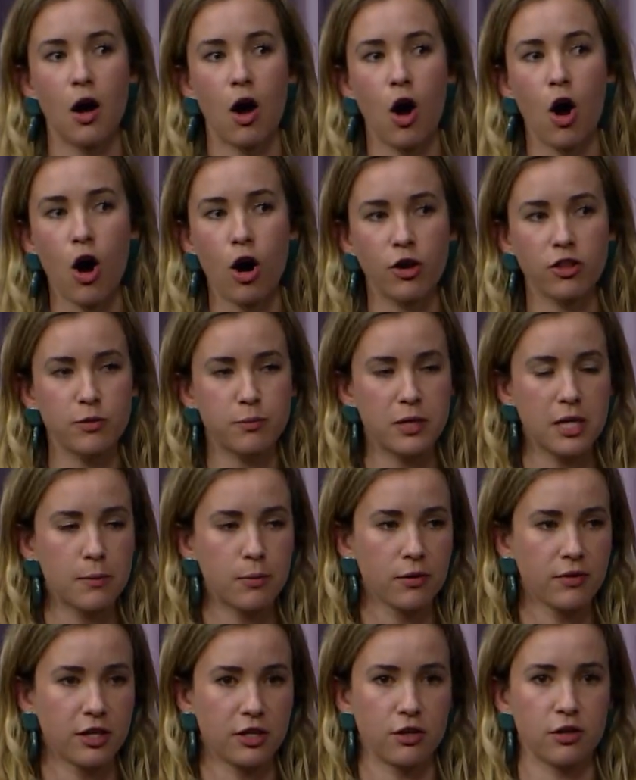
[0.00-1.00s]
are the
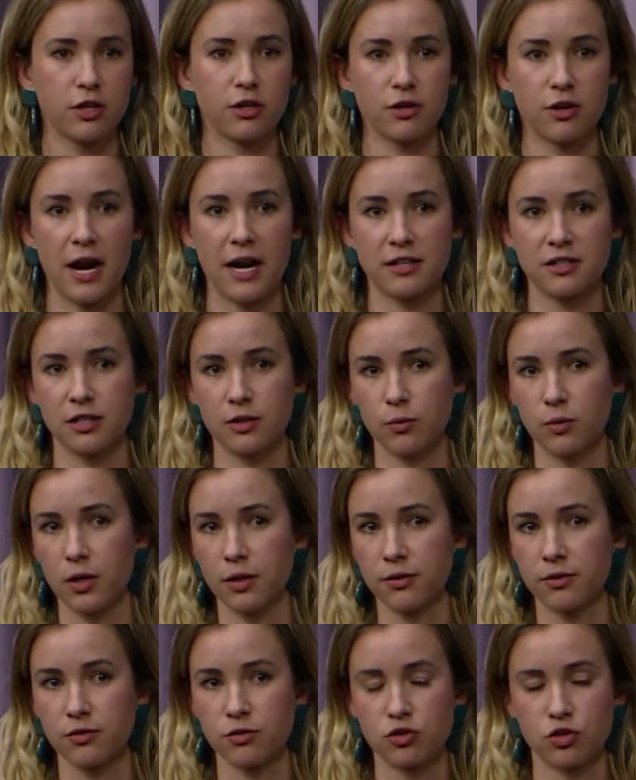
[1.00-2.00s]
people that you're interacting
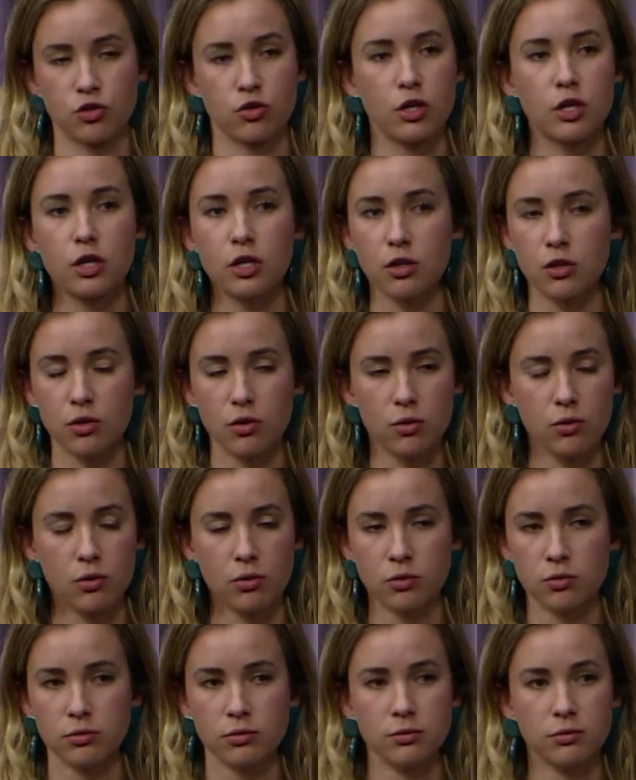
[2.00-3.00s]
with treating
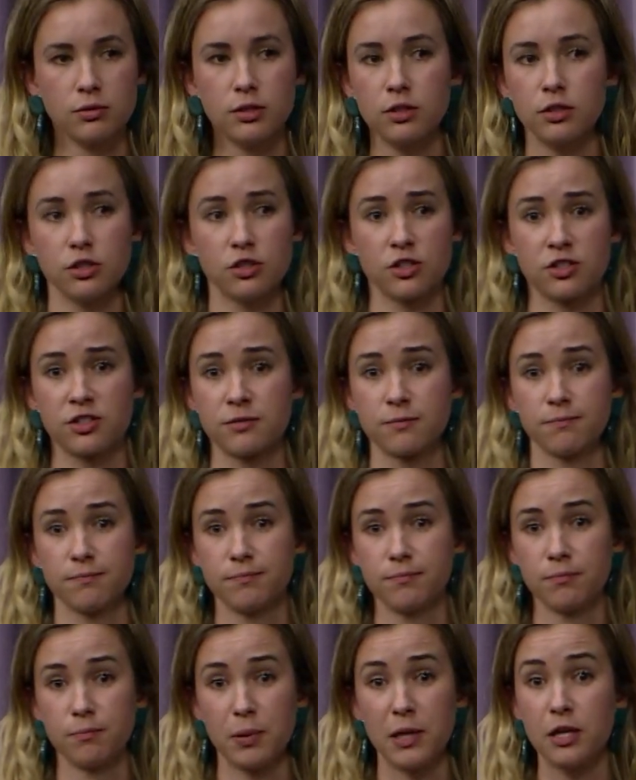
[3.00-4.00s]
you, literally just
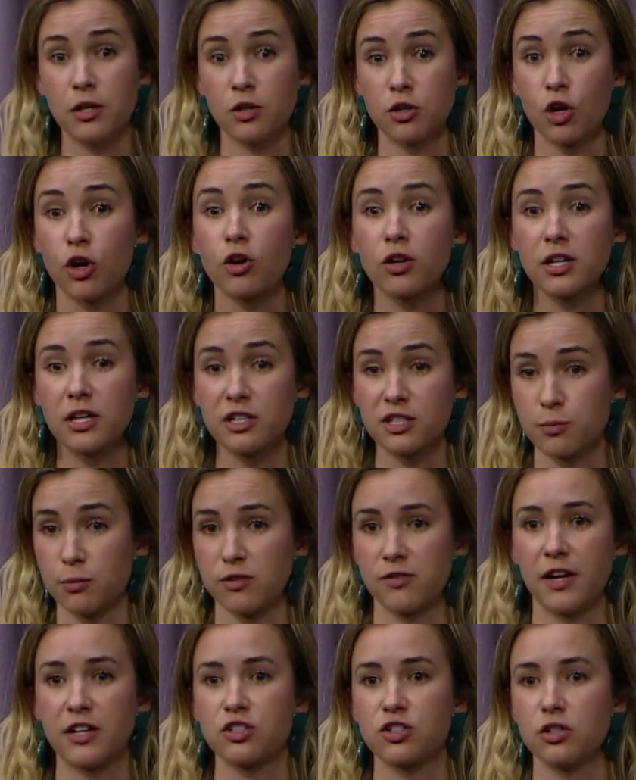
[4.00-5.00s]
being courteous and
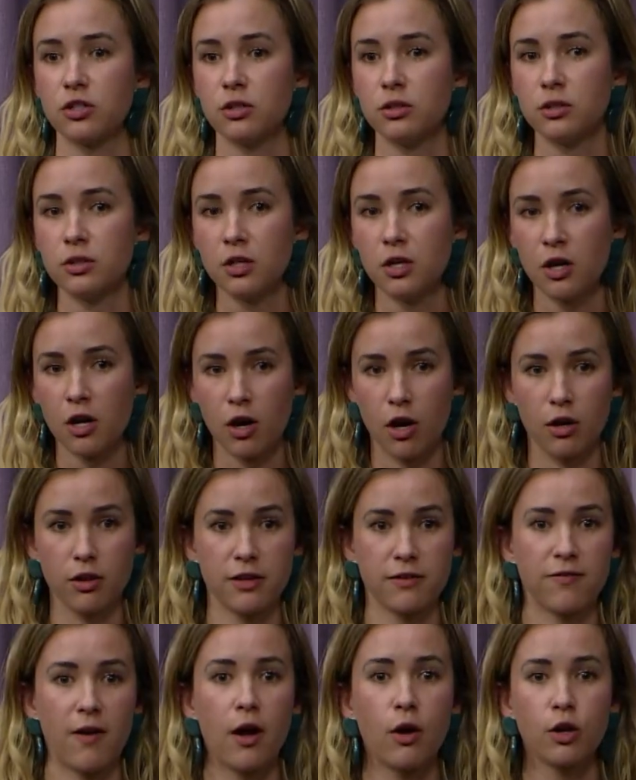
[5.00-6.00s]
professional? Are
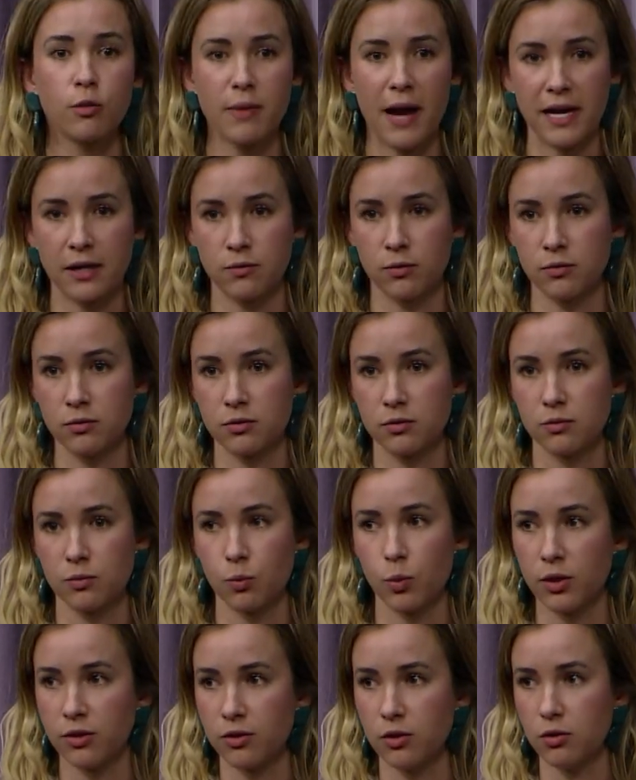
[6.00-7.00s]
they following back
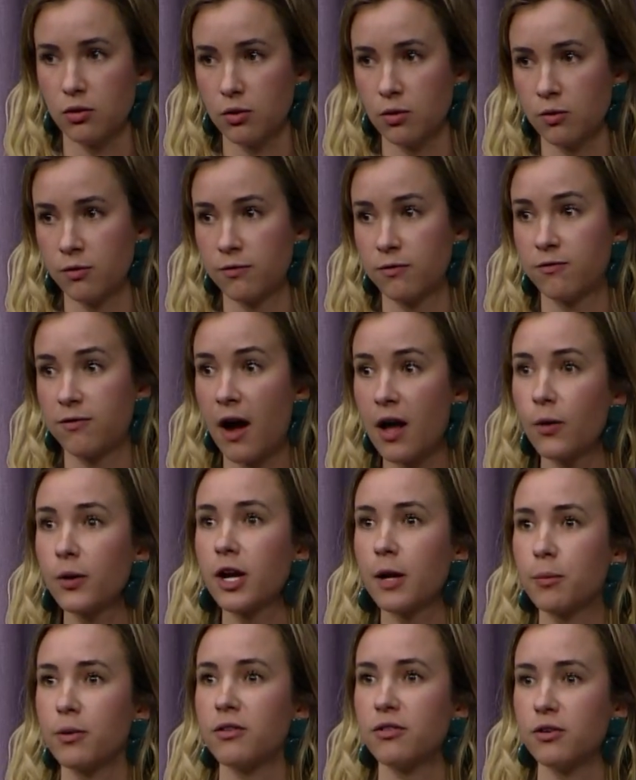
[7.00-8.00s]
with you,
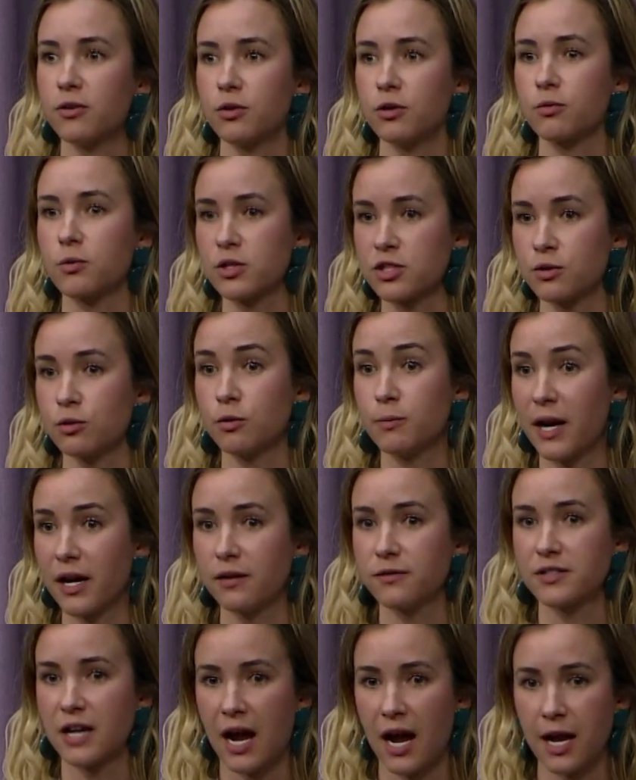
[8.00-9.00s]
following up with you in a reasonable
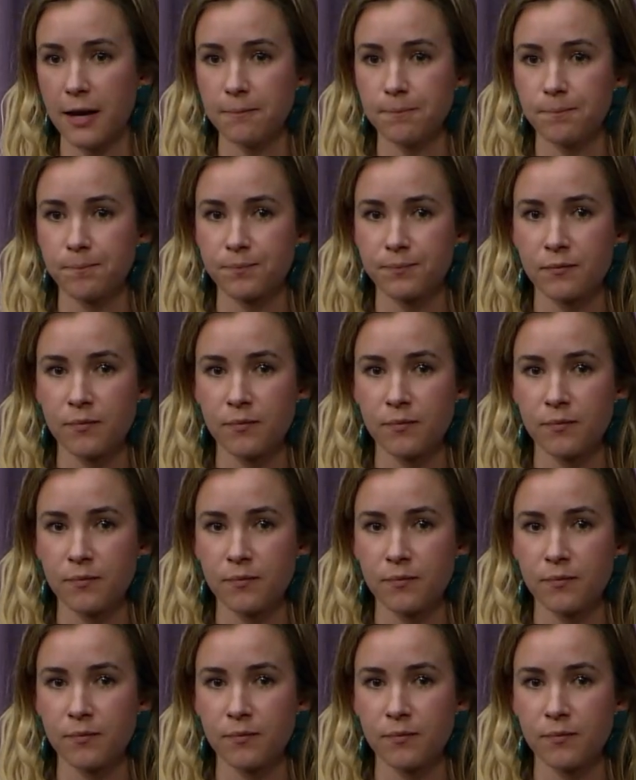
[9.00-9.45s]
amount of time?